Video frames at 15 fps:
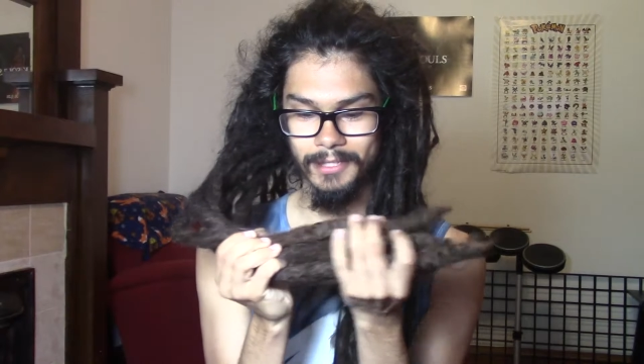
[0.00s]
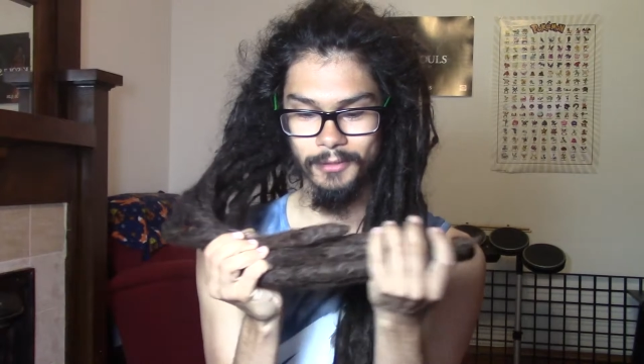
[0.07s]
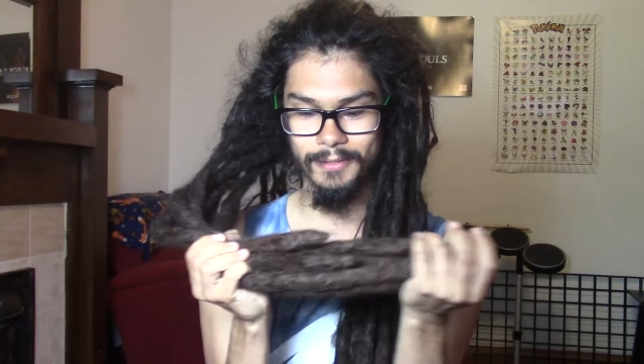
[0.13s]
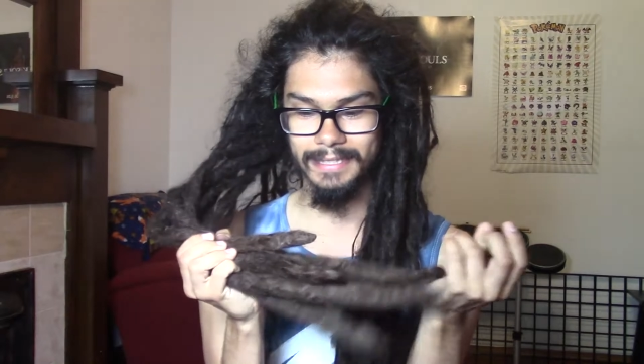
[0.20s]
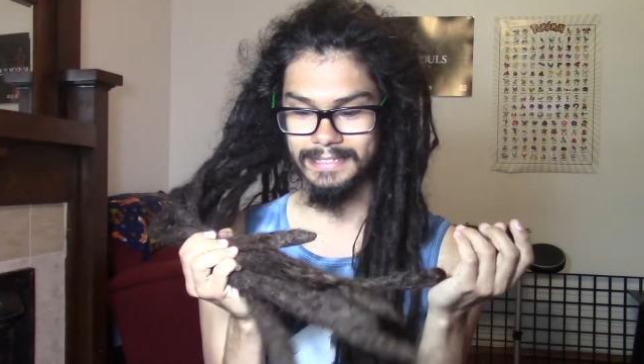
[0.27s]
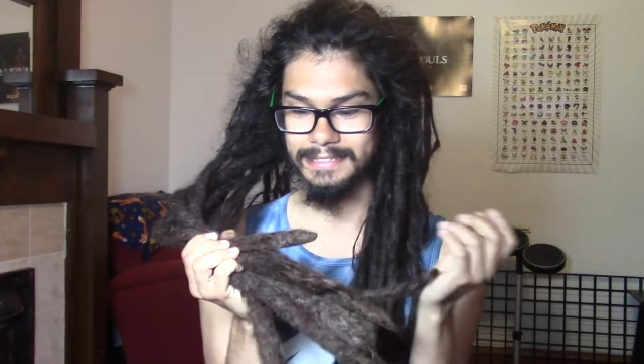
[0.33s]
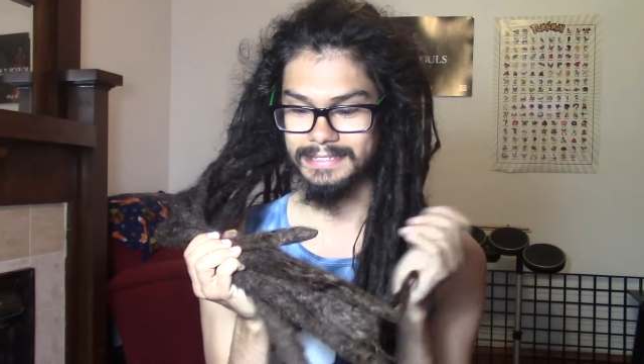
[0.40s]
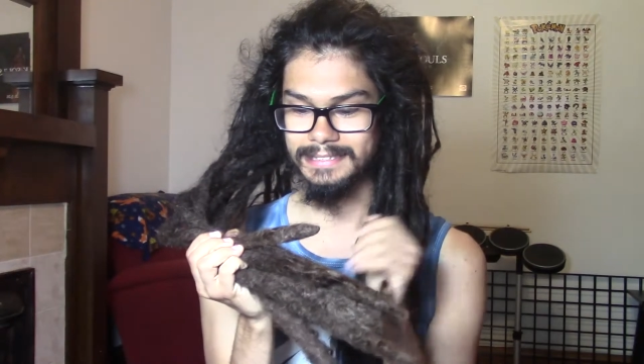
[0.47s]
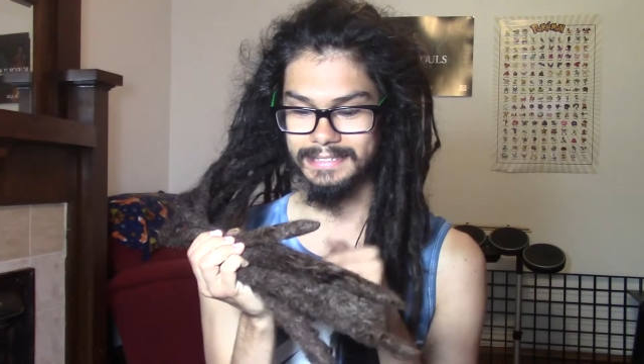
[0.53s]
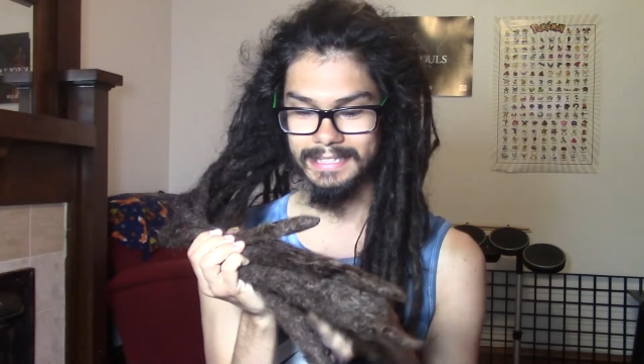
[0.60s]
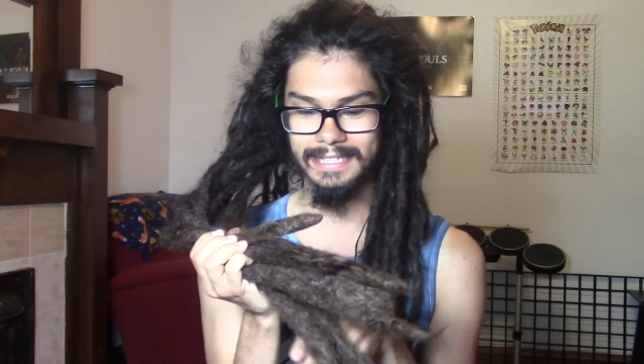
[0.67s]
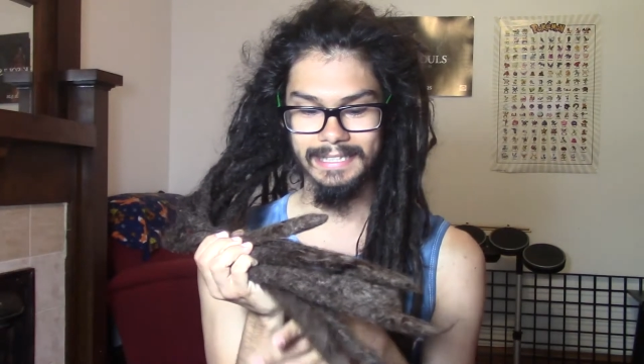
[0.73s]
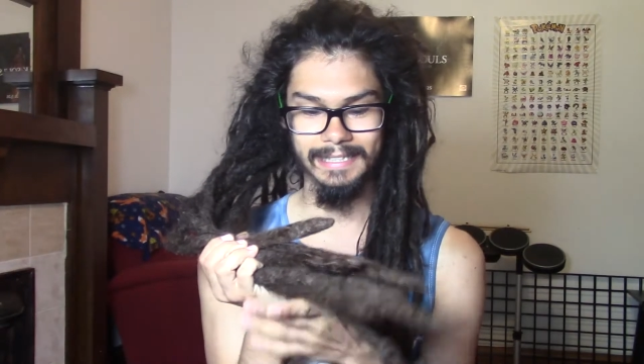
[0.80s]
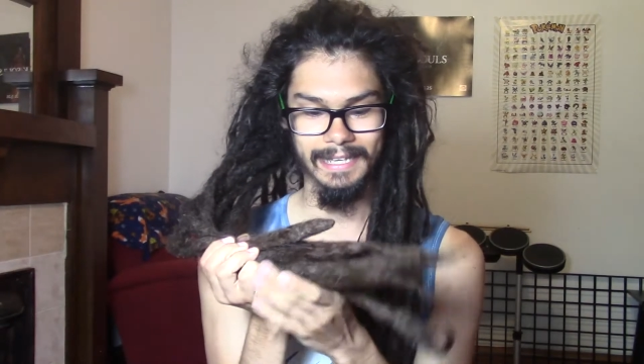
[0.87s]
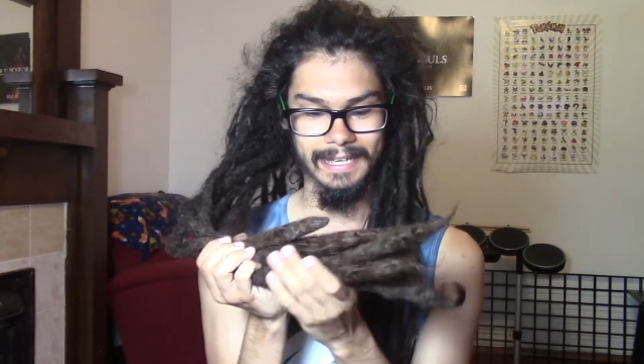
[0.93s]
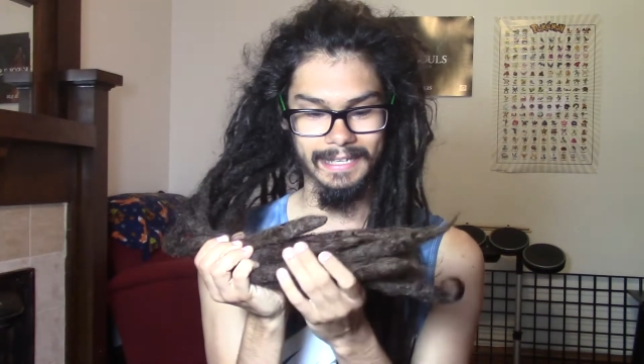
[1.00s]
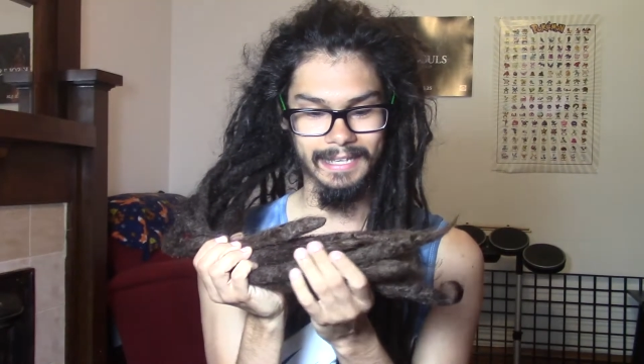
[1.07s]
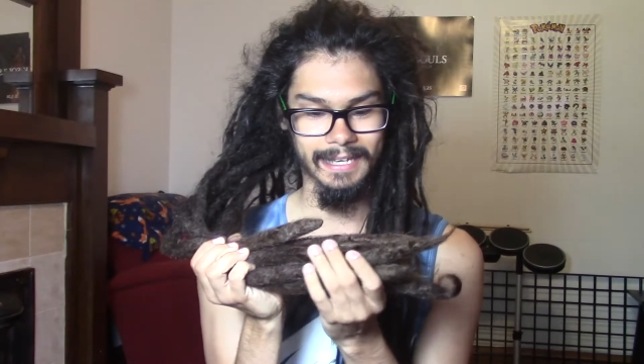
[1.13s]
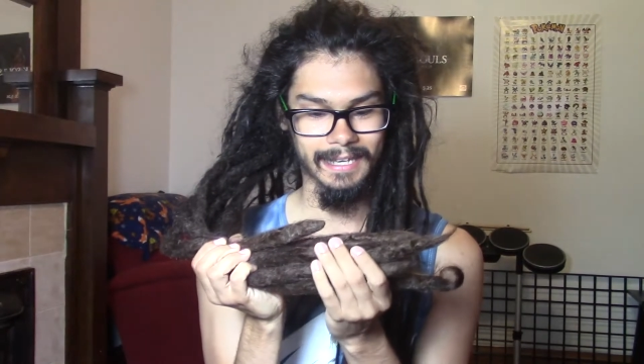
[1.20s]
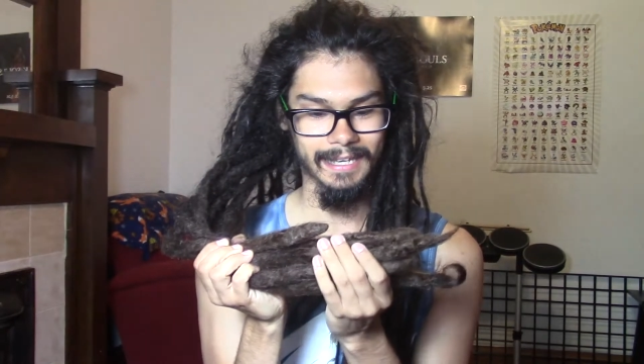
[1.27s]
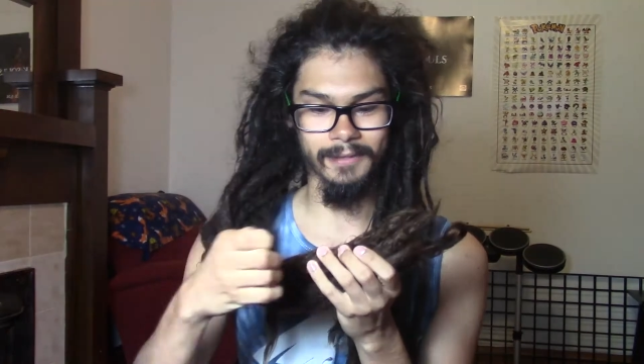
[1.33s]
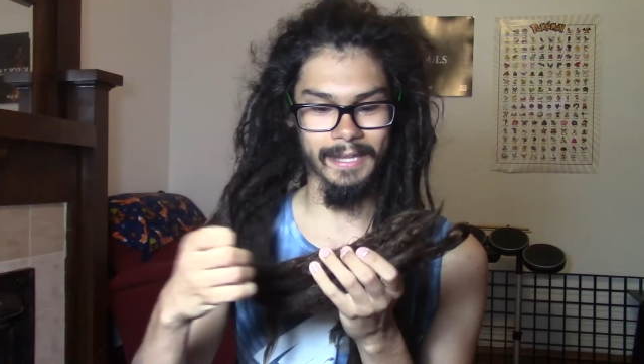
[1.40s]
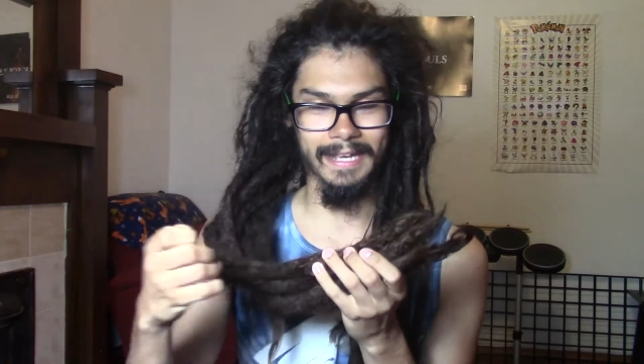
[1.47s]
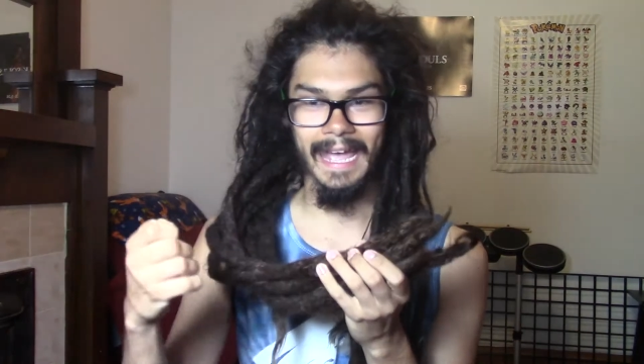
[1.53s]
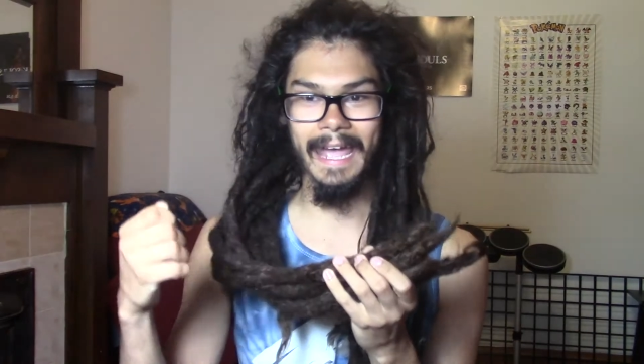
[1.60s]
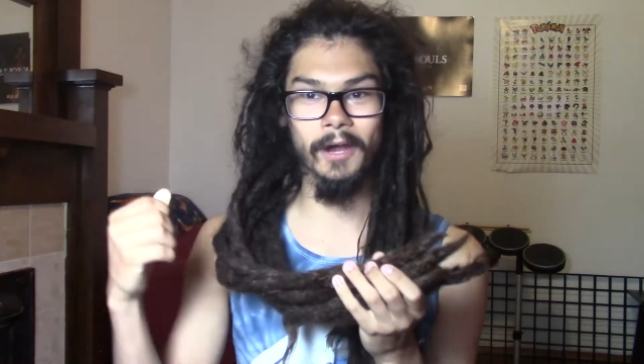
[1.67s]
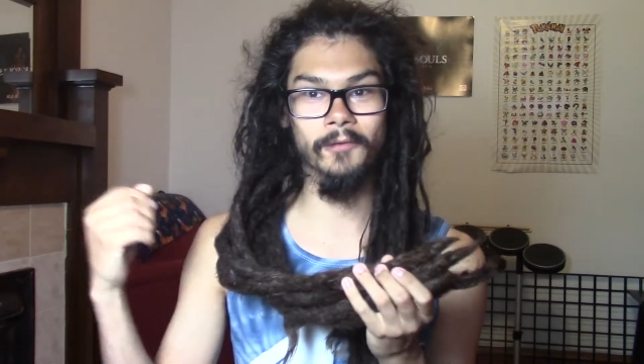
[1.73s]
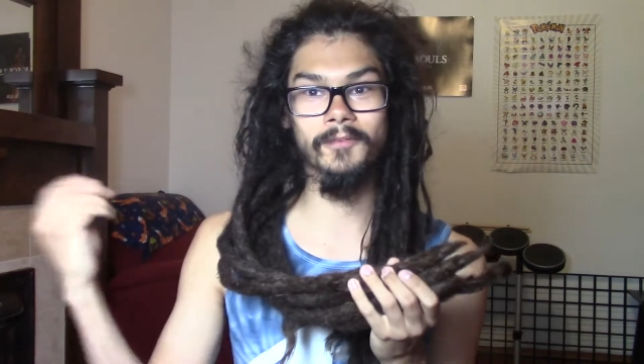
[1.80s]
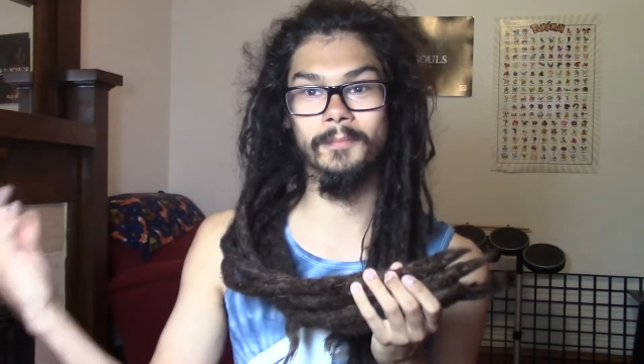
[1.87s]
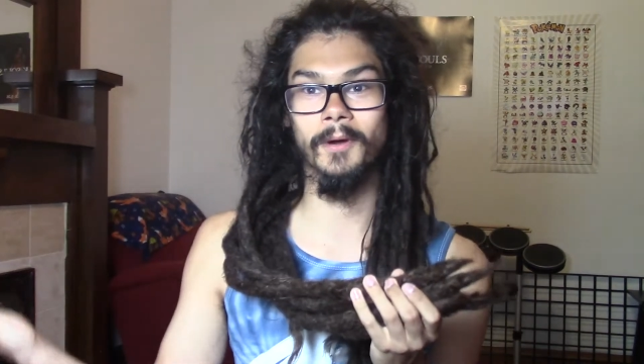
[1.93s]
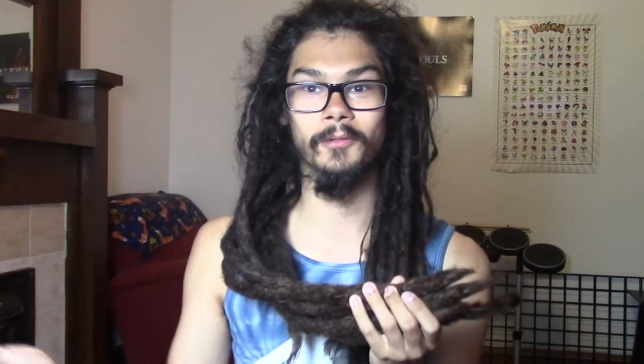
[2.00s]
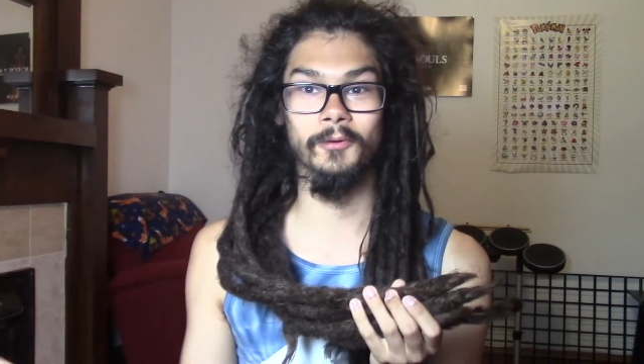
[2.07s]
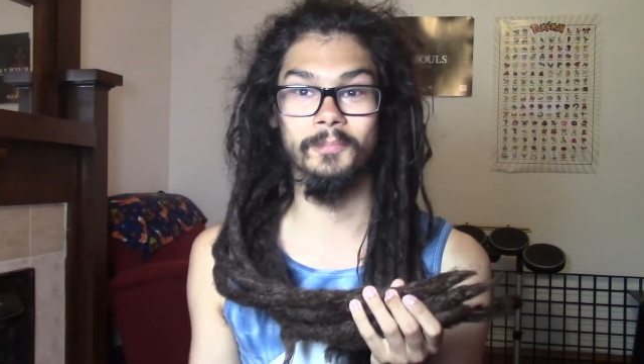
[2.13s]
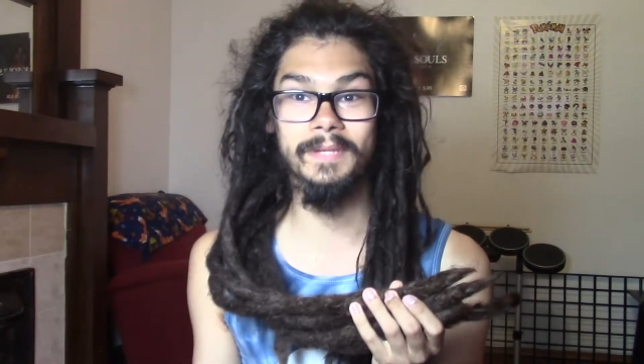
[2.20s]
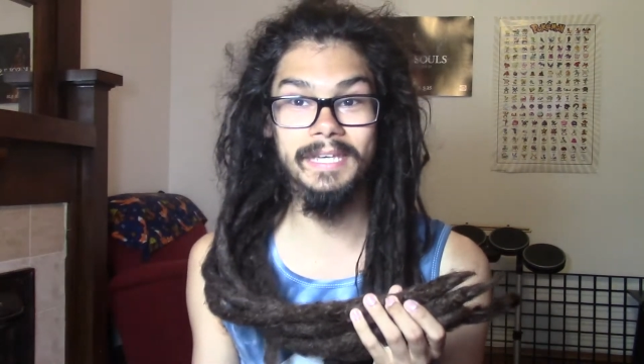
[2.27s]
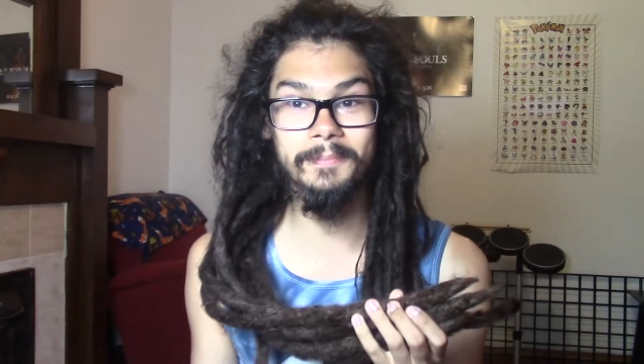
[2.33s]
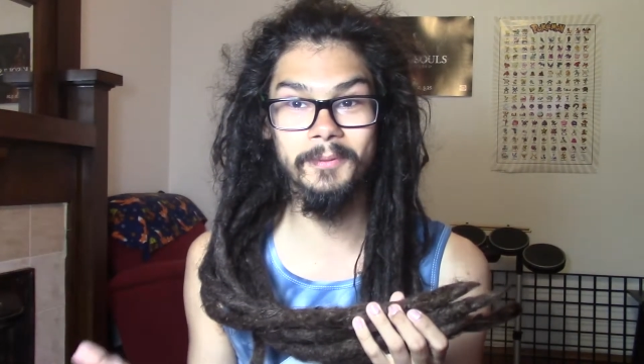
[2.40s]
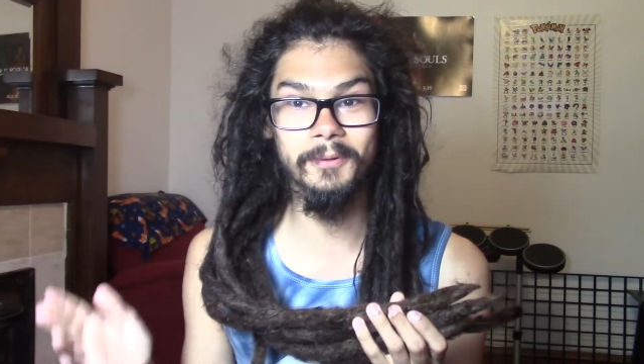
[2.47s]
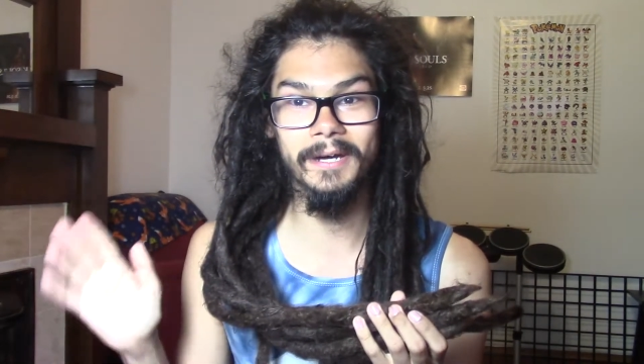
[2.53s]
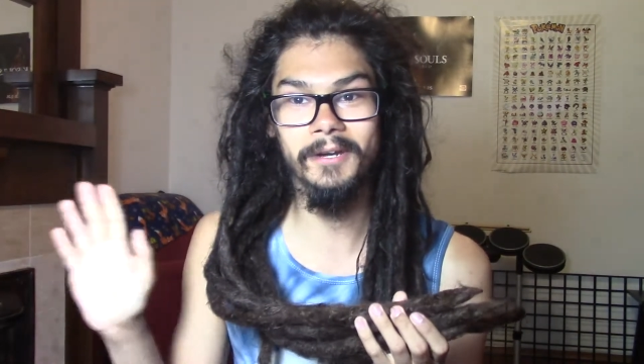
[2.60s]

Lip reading: and you can see like hair from other people.